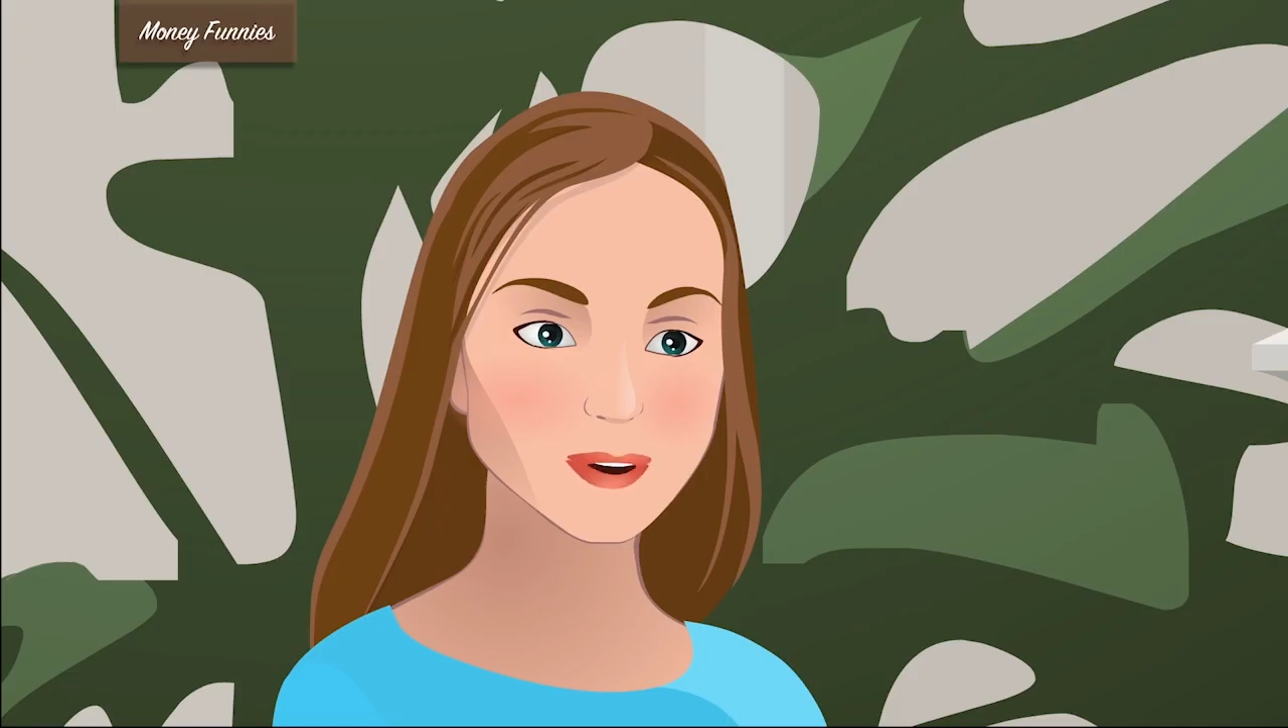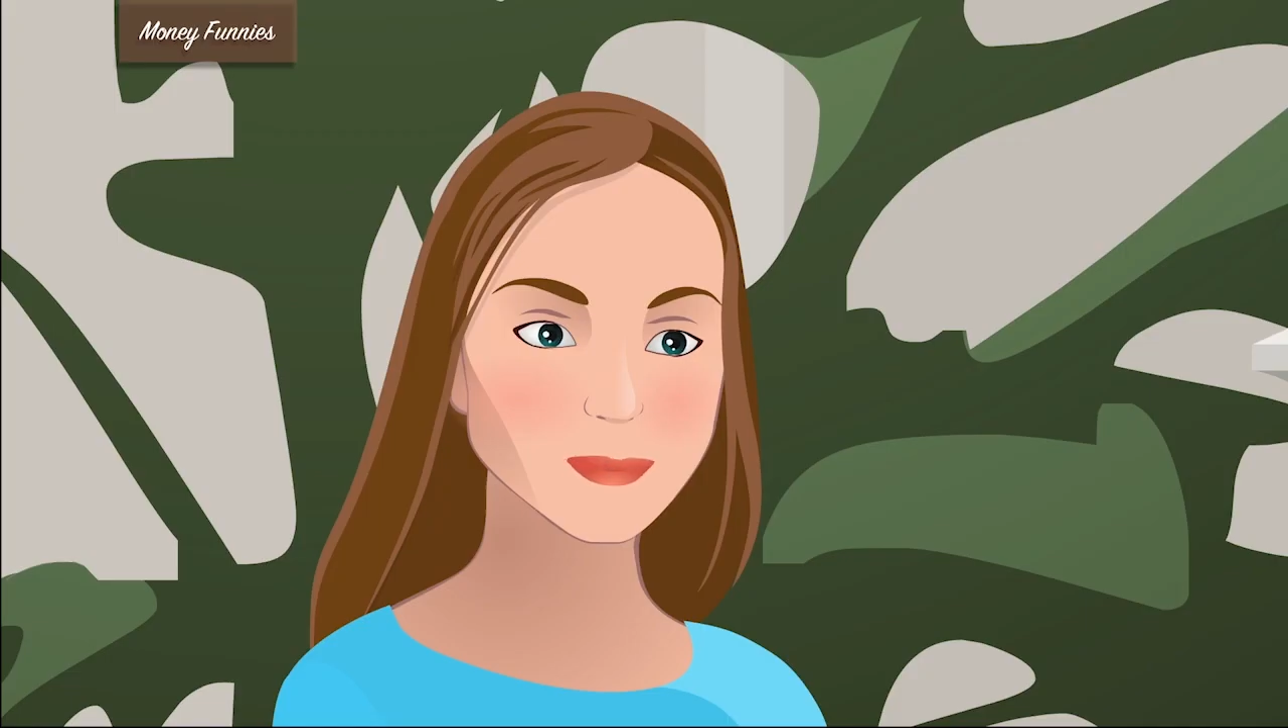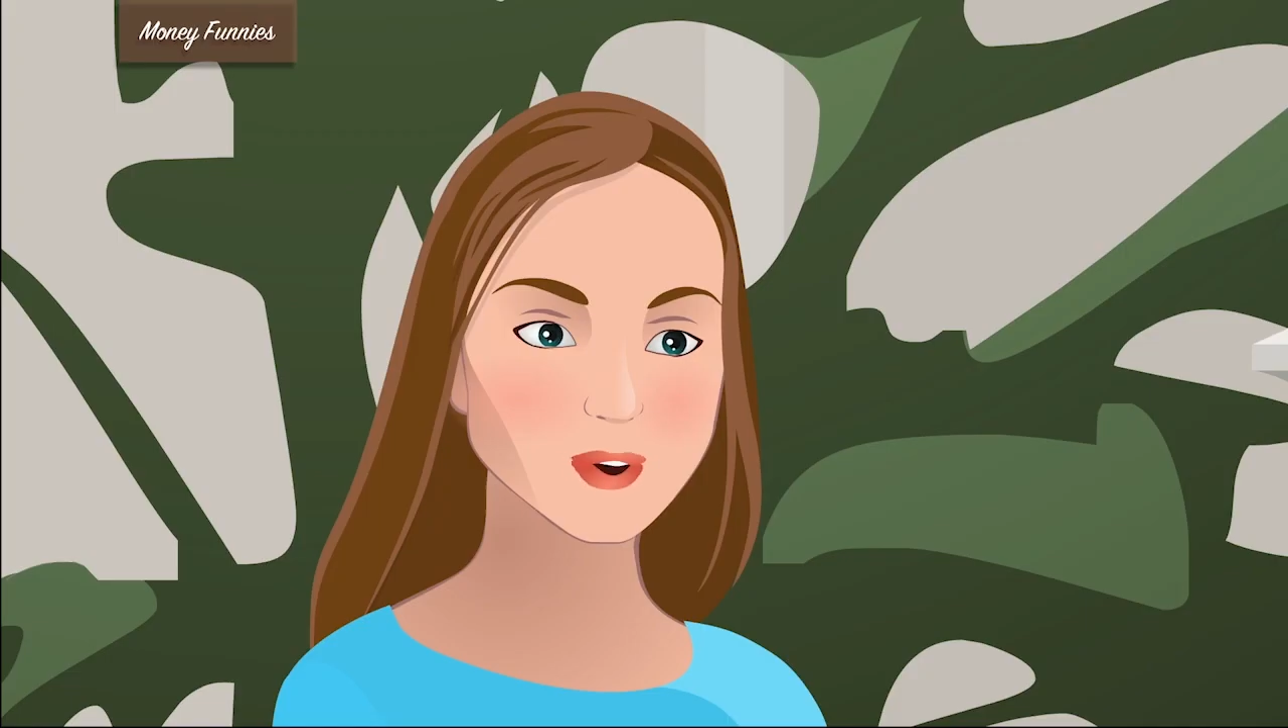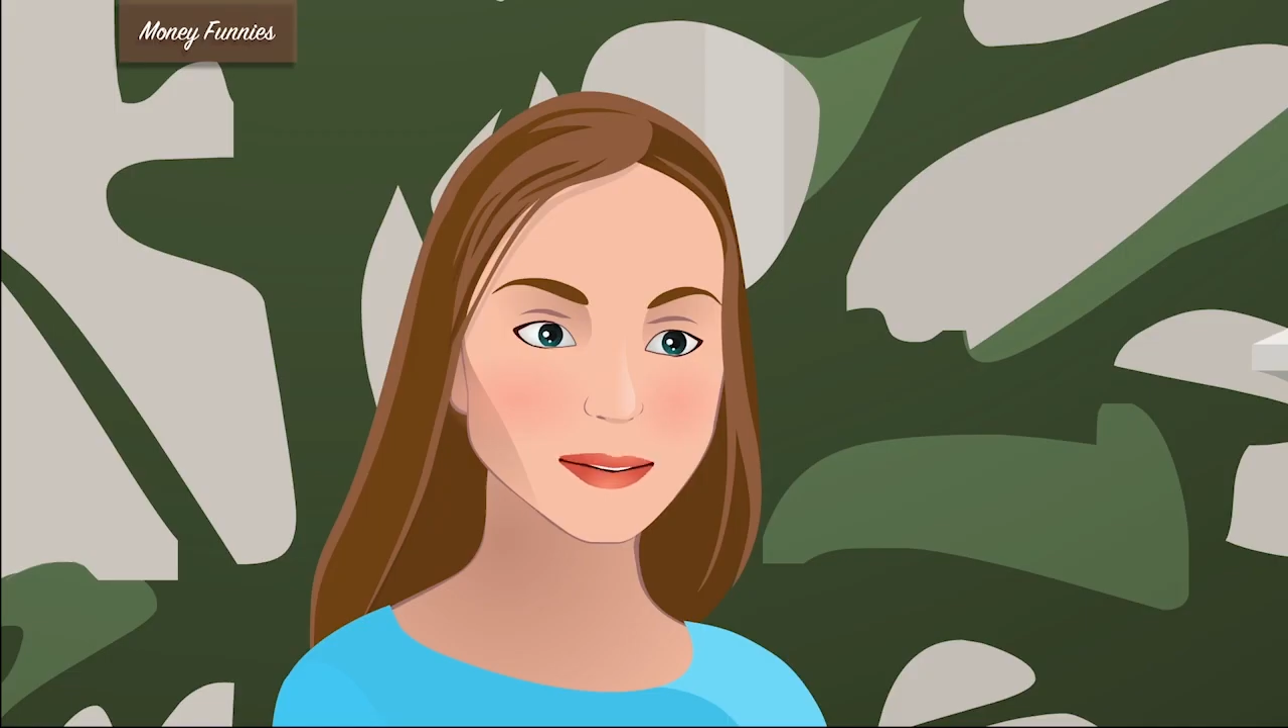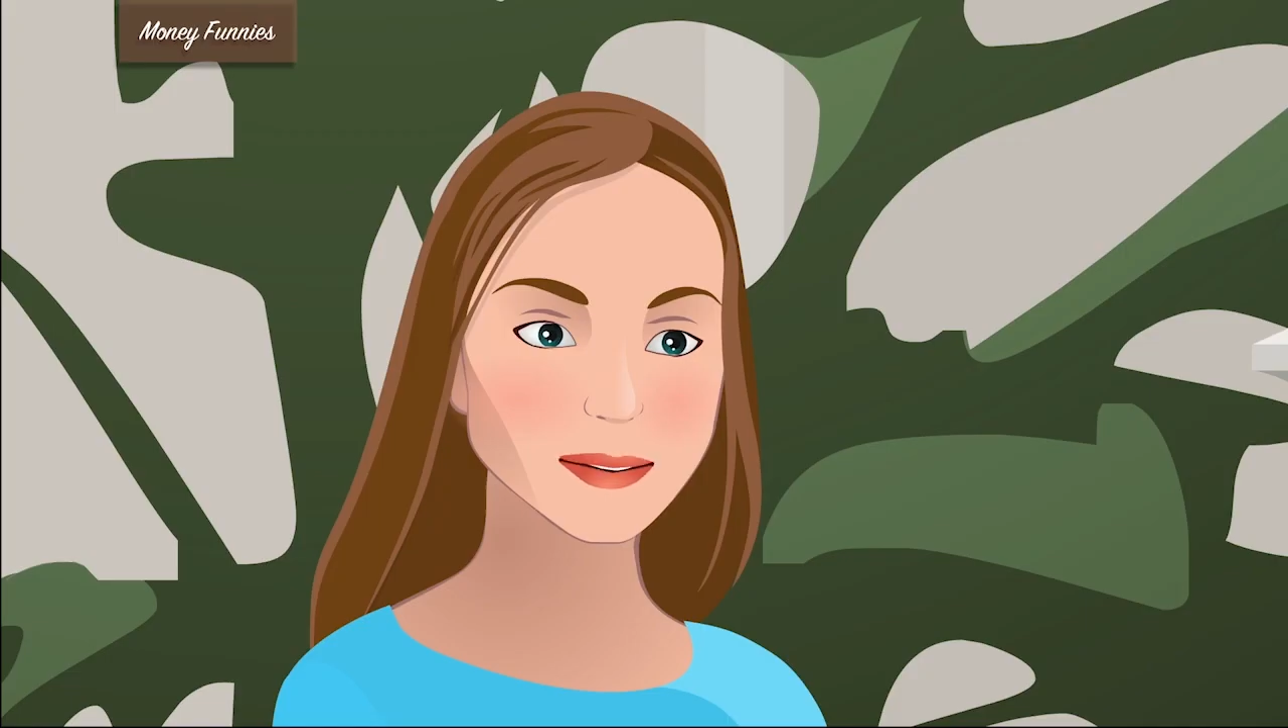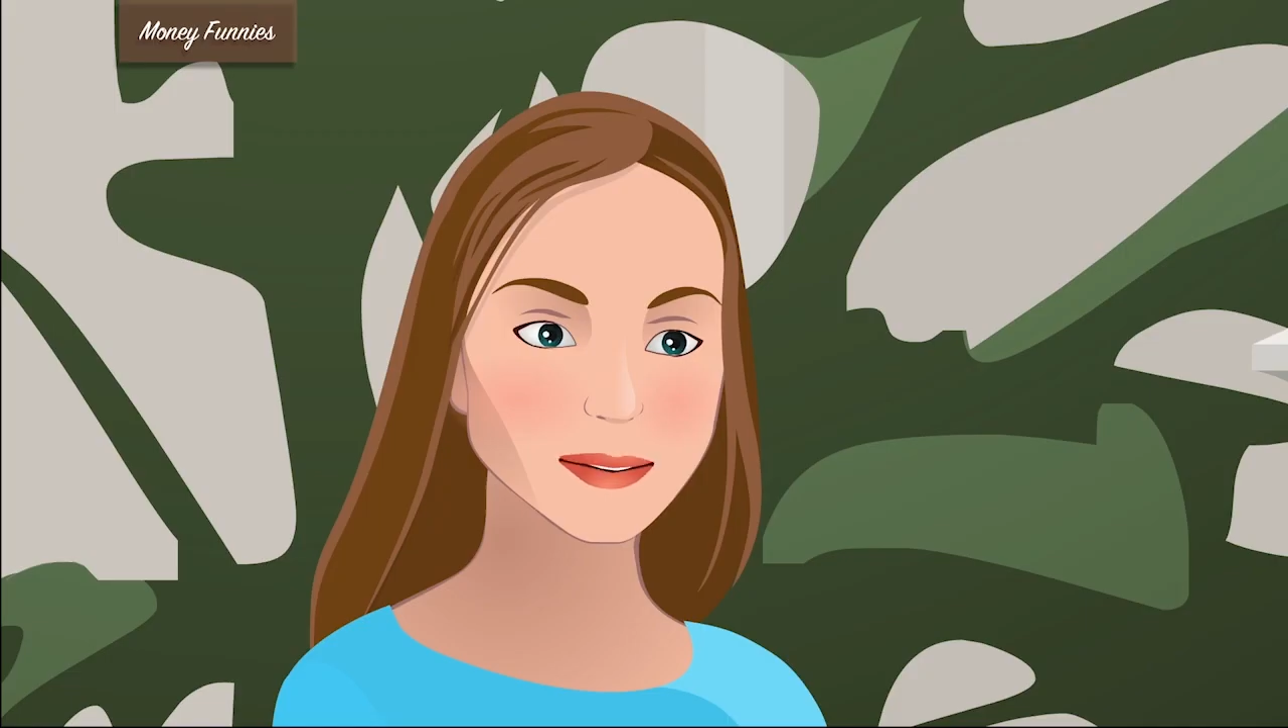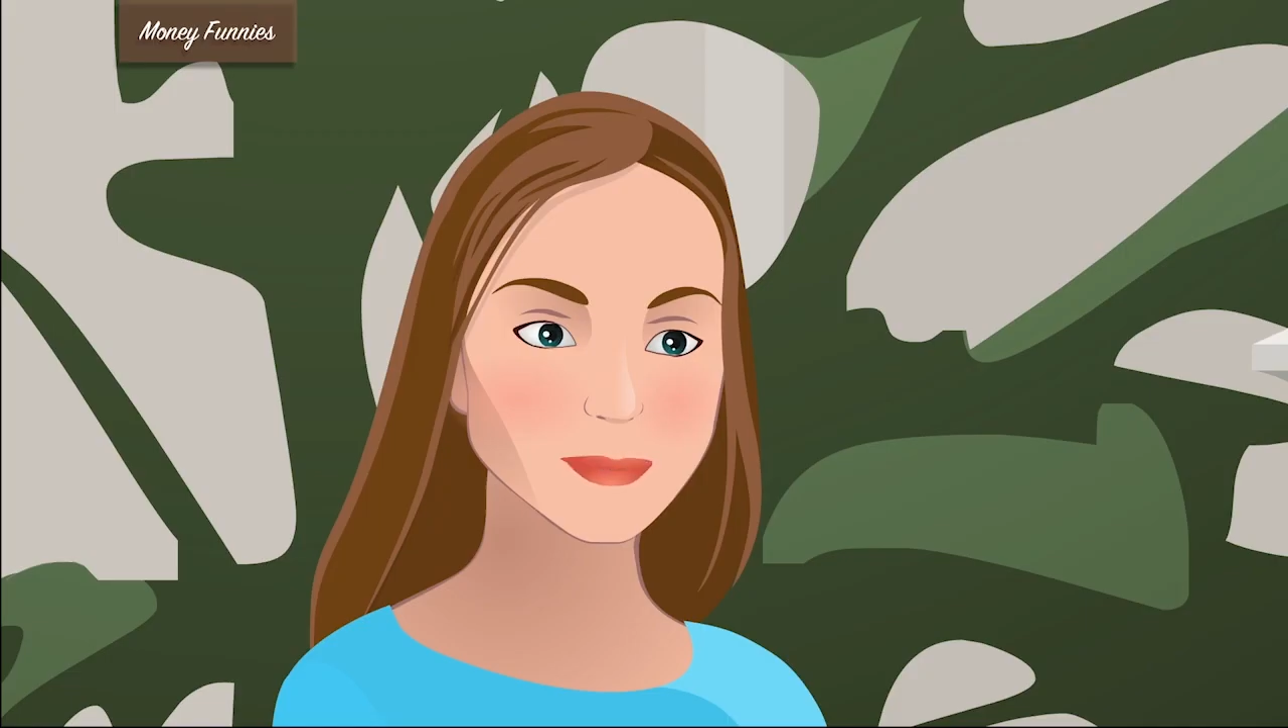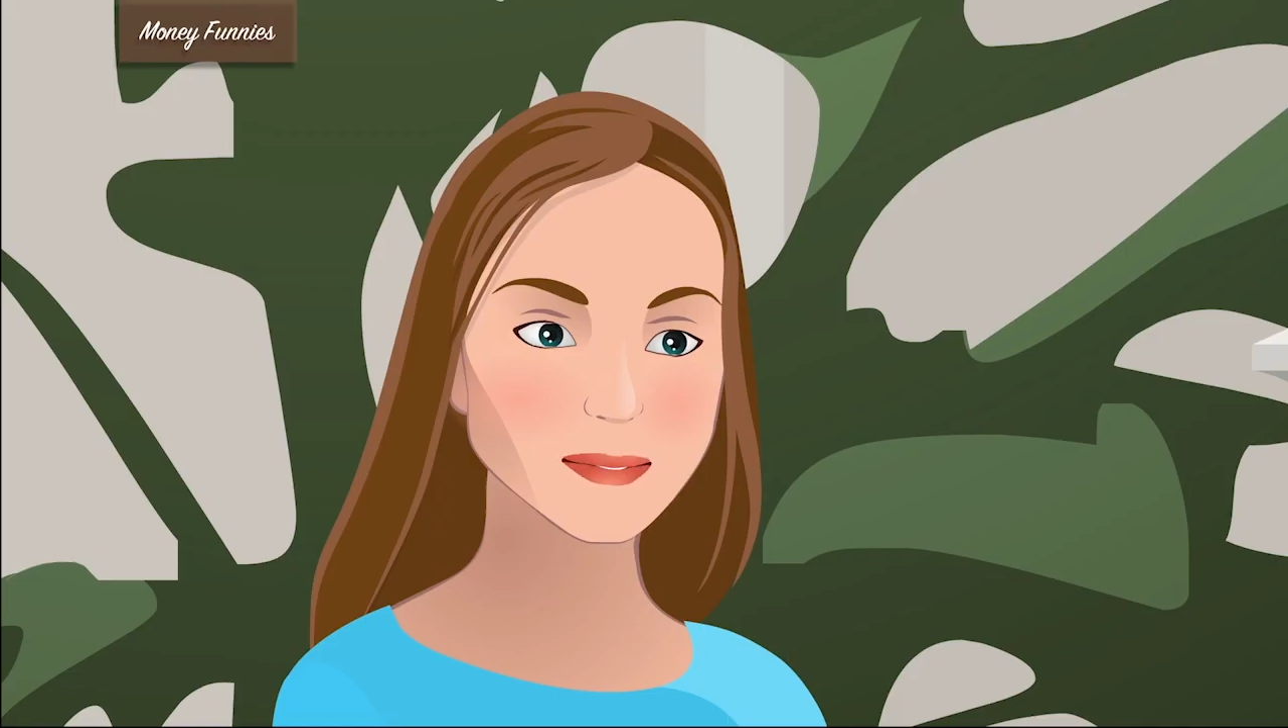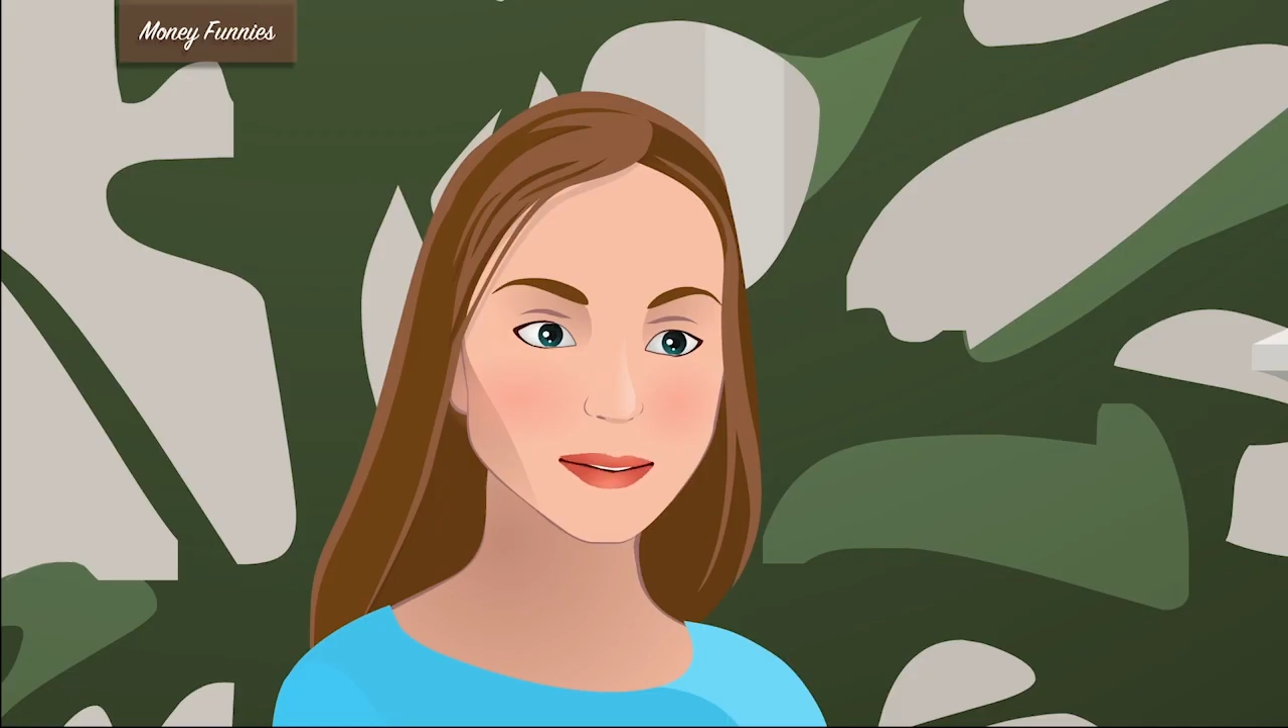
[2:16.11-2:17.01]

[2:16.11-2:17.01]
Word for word: What about me,